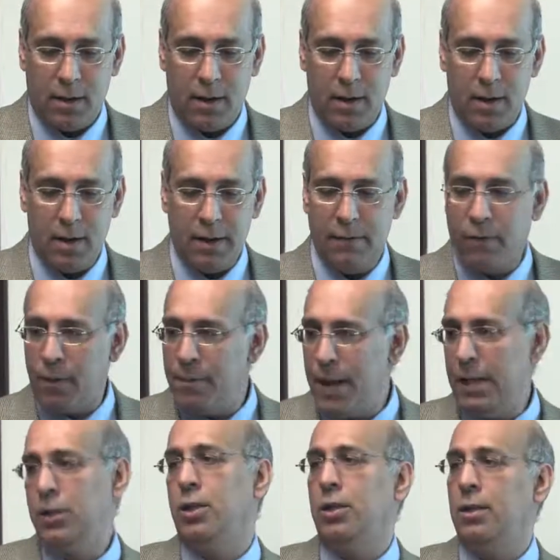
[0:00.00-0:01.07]
uh,
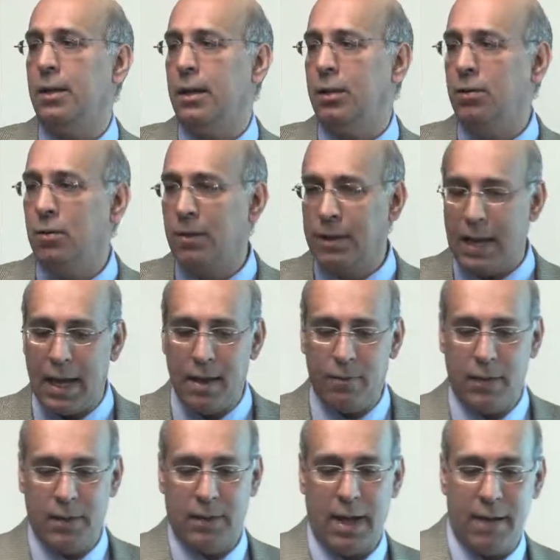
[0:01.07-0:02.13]
information that you'll get
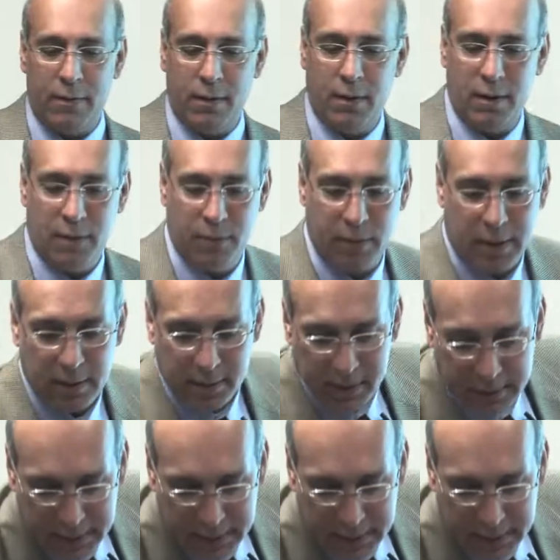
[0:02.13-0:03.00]
when you have a, a, retinal